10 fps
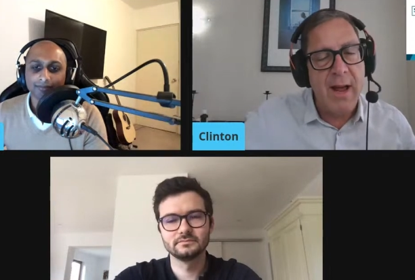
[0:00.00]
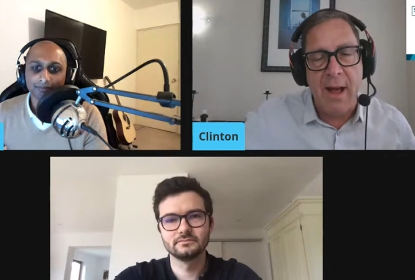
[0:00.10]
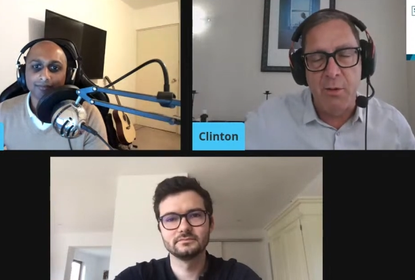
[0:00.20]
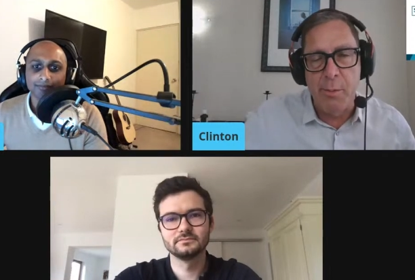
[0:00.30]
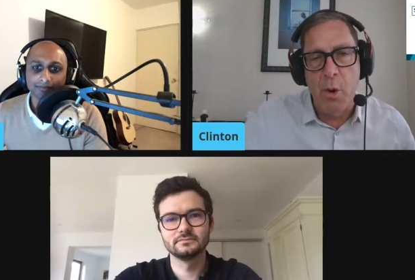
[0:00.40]
Speaker 1: not
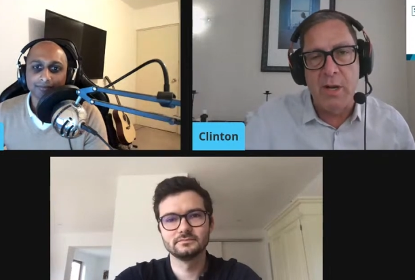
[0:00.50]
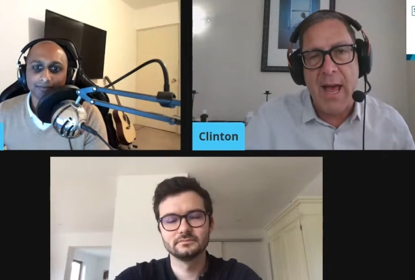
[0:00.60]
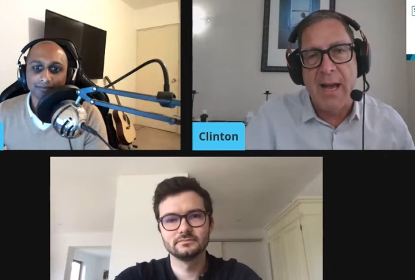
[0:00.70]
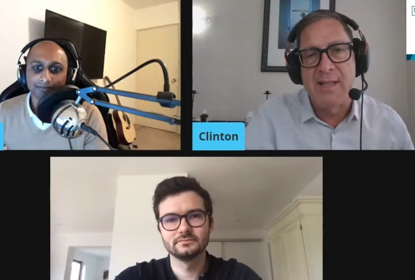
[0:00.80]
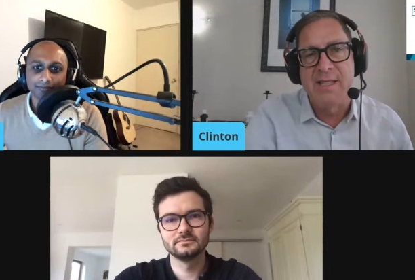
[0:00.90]
going to have to
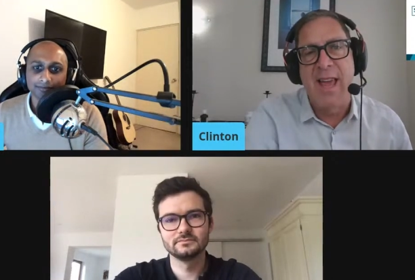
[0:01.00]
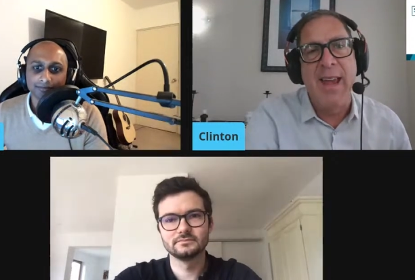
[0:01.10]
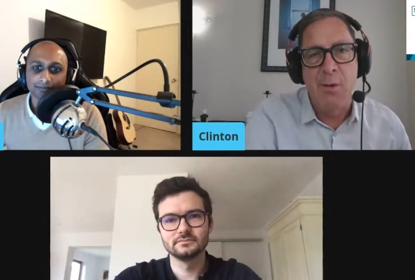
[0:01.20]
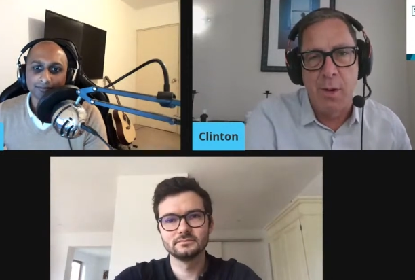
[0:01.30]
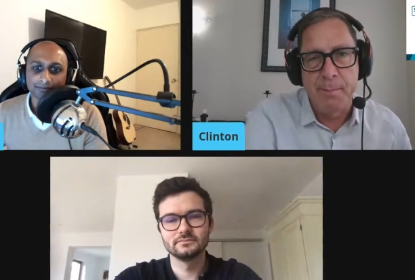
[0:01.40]
report taxes
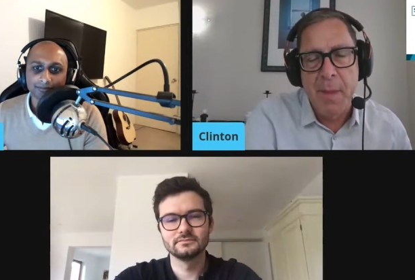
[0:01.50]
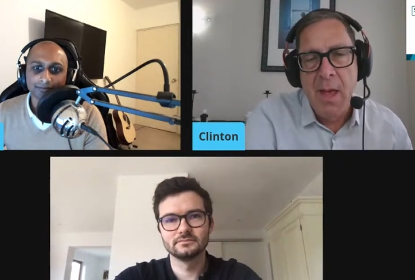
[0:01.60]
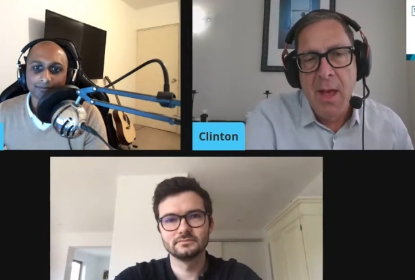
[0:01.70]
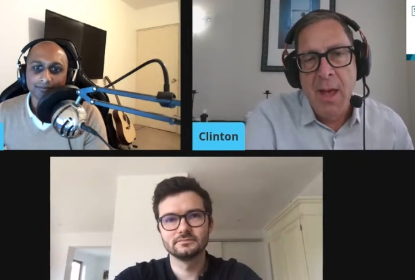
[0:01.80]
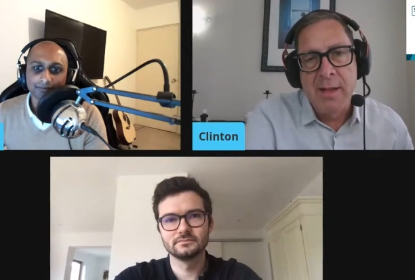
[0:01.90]
to anyone.
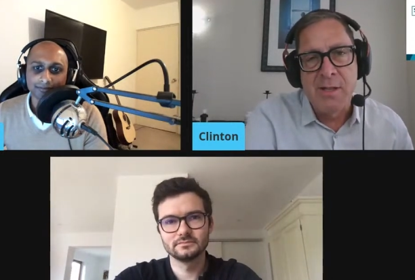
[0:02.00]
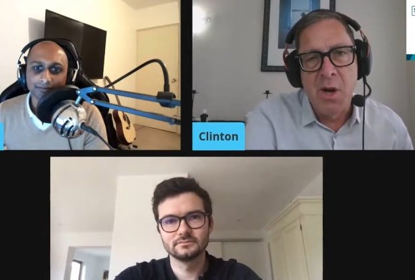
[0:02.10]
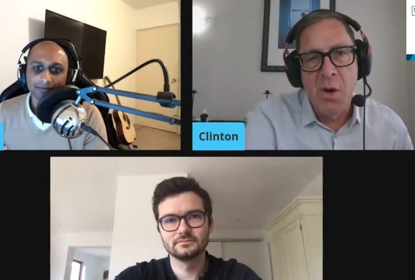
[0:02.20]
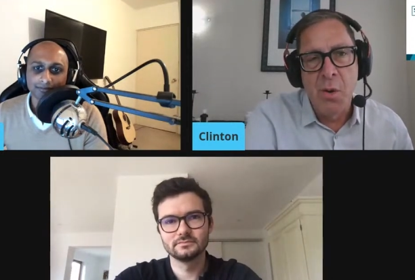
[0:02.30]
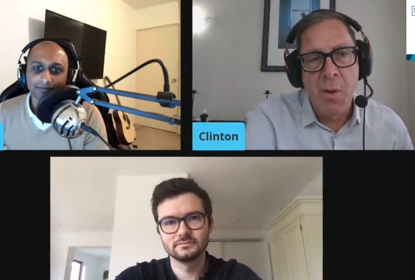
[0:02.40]

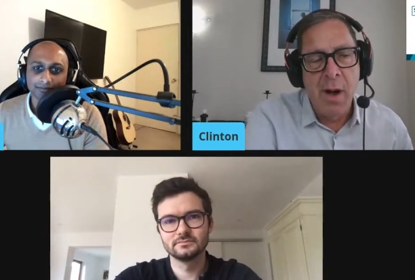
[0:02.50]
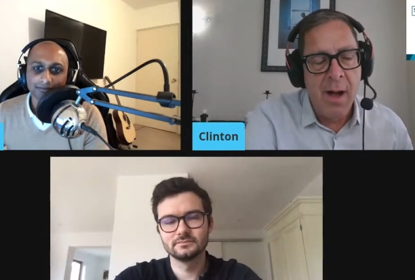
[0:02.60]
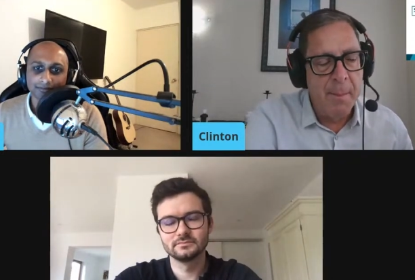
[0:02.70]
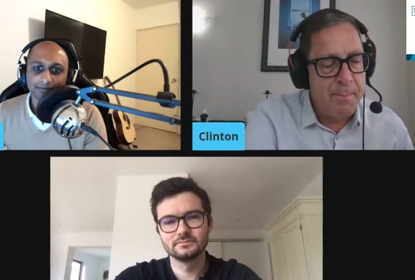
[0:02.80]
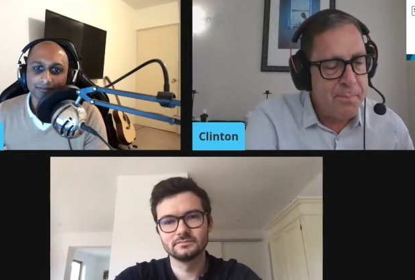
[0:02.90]
So
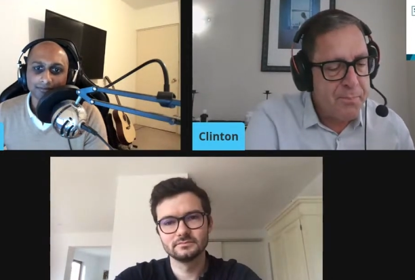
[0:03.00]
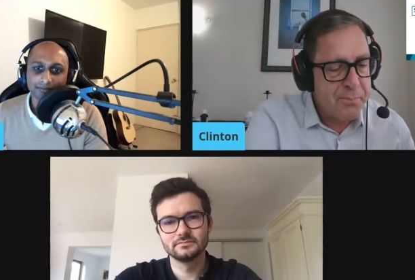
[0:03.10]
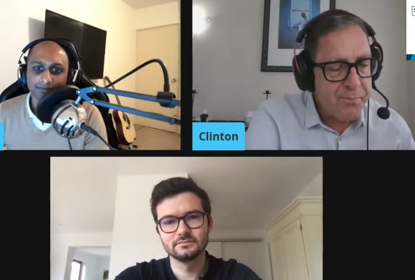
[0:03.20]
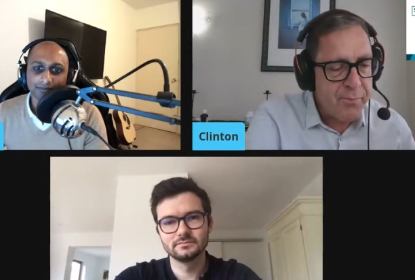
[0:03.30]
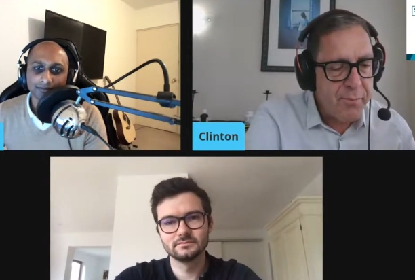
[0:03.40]
uh,
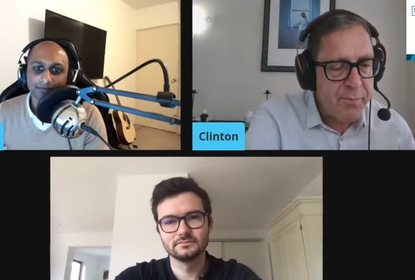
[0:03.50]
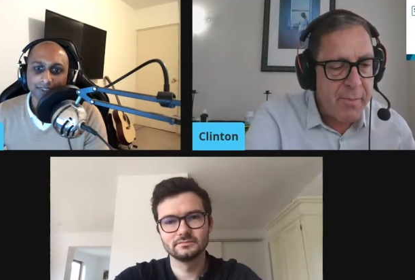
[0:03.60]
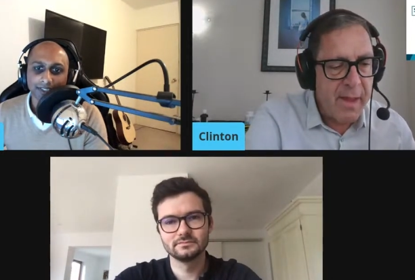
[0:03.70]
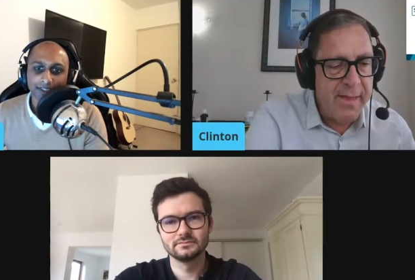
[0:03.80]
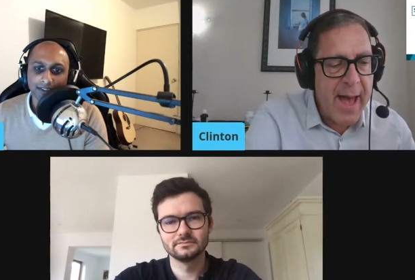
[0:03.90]

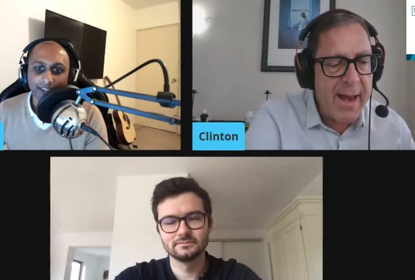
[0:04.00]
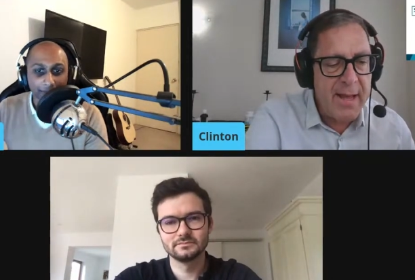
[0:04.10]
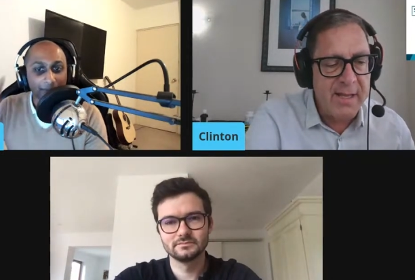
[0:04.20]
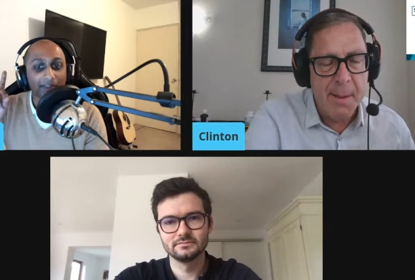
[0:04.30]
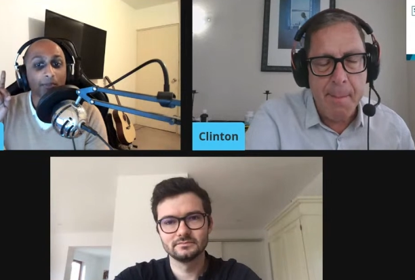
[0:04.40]
that
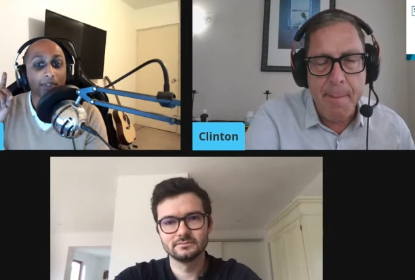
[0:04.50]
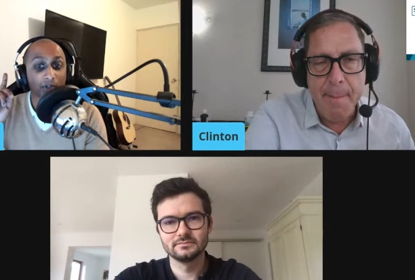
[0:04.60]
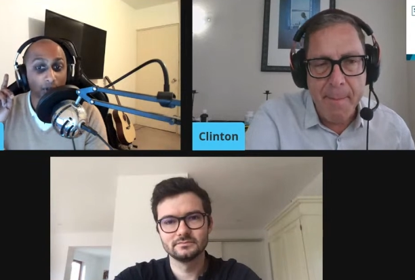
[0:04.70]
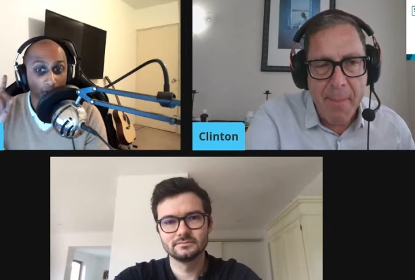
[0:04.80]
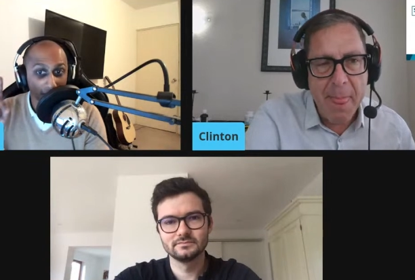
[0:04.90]
that's is, presuming
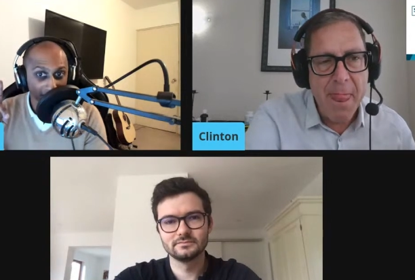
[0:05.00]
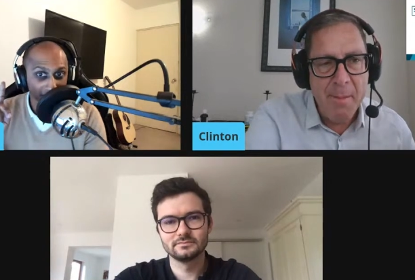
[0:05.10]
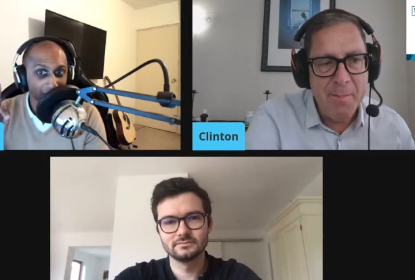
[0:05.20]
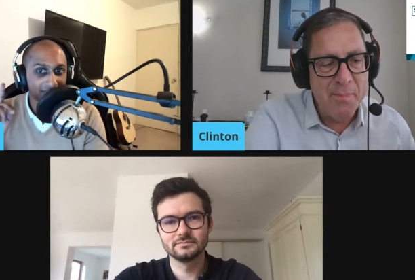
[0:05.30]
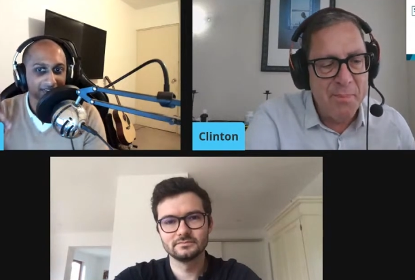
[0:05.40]
Speaker 2: you're not a
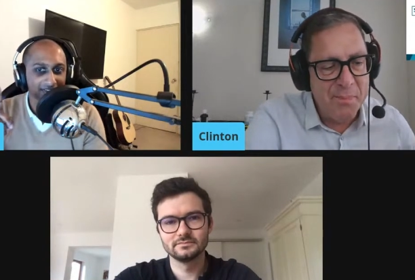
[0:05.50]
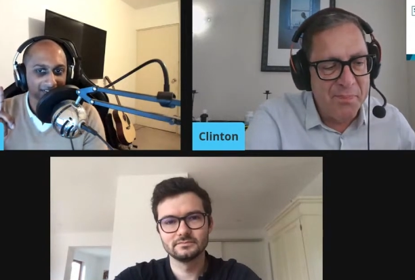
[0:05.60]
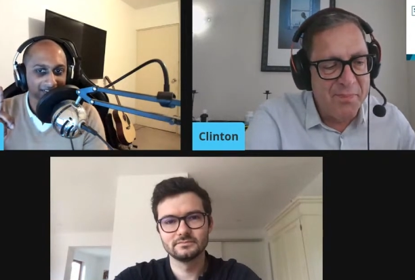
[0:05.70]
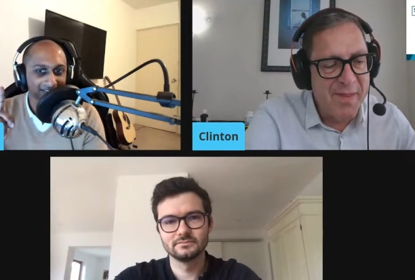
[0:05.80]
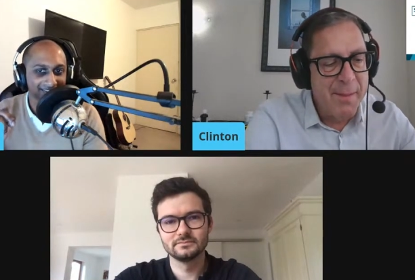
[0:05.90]
U.S.
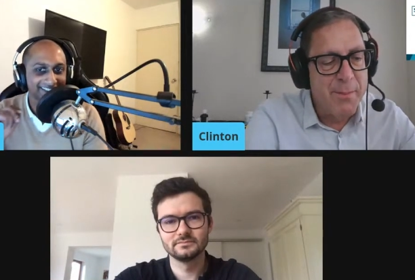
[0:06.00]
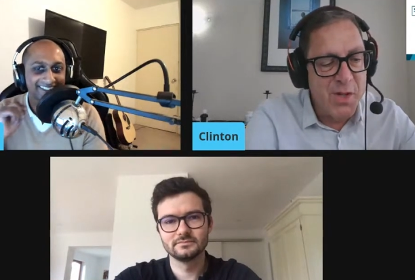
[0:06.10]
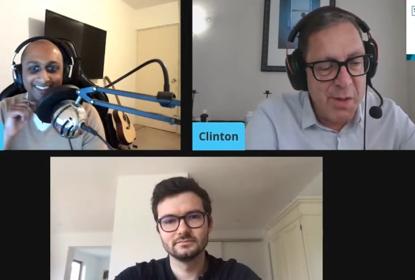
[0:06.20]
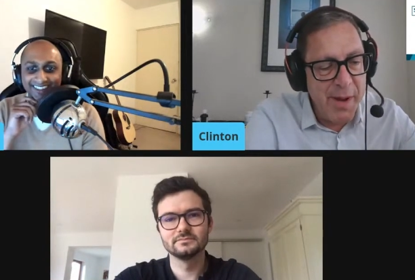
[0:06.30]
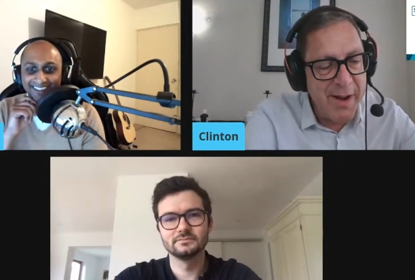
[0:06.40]
citizen,
Speaker 1: right?
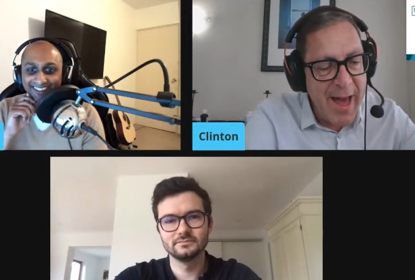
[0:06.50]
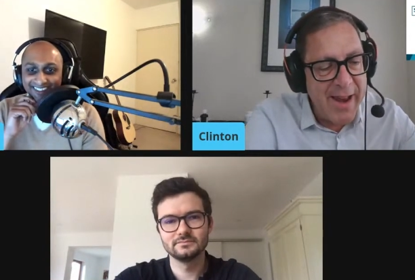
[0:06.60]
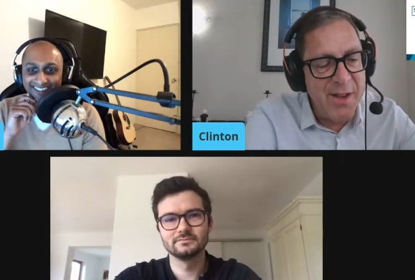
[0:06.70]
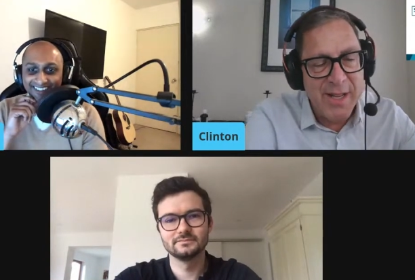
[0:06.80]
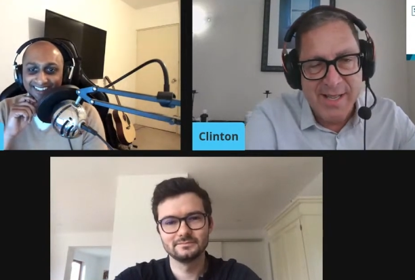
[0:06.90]
Presuming you're mm-hmm.
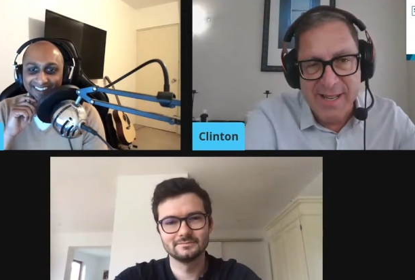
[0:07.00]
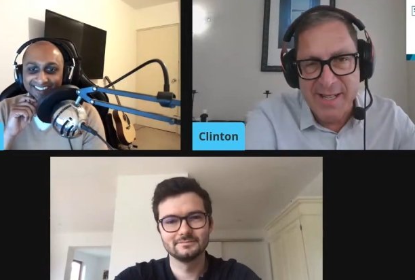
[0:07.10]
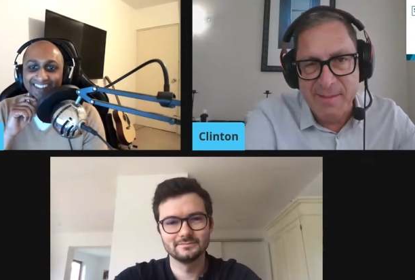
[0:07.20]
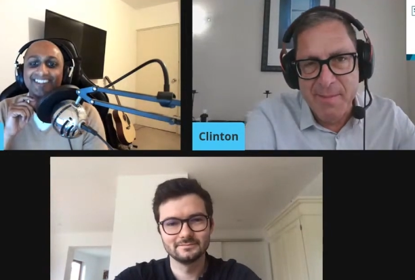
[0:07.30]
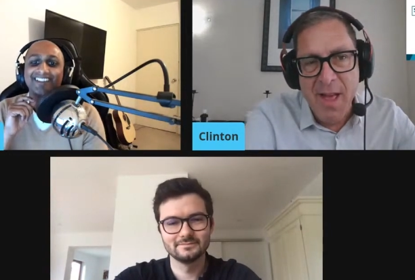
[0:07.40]
not a U.S.
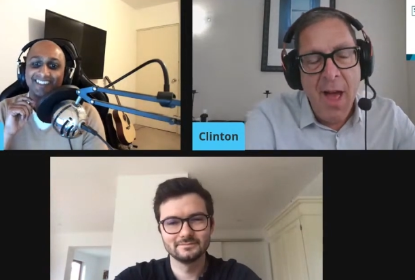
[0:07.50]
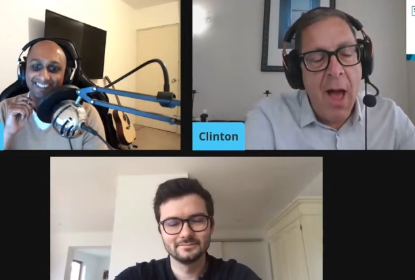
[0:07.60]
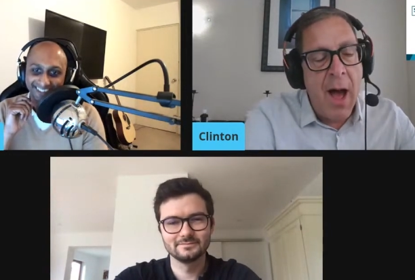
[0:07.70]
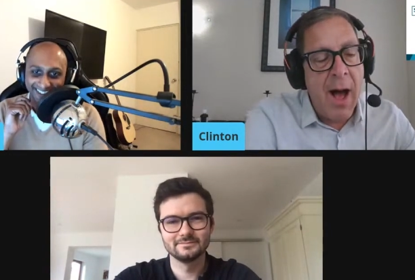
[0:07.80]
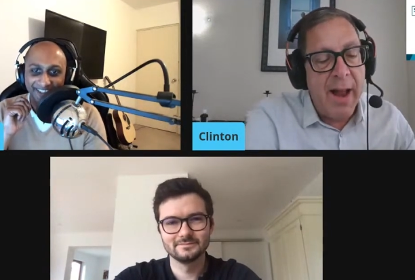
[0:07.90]
citizen.
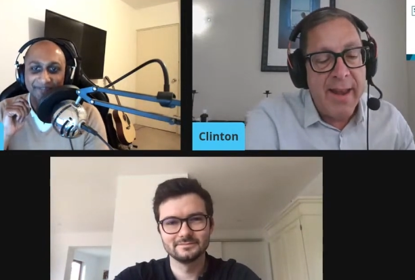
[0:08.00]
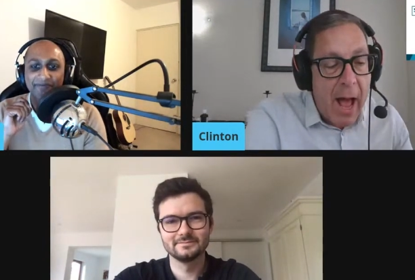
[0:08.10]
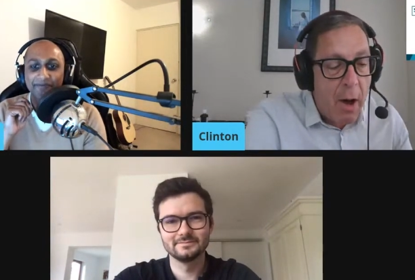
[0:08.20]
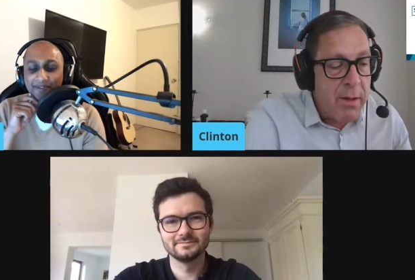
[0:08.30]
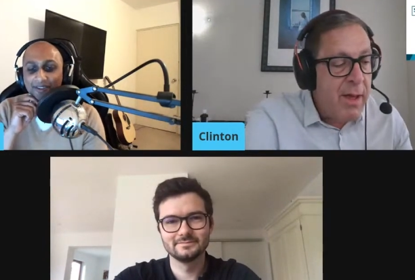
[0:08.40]
Yeah. Uh,
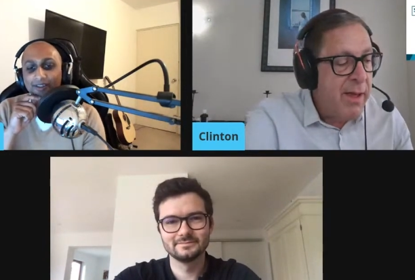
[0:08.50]
now,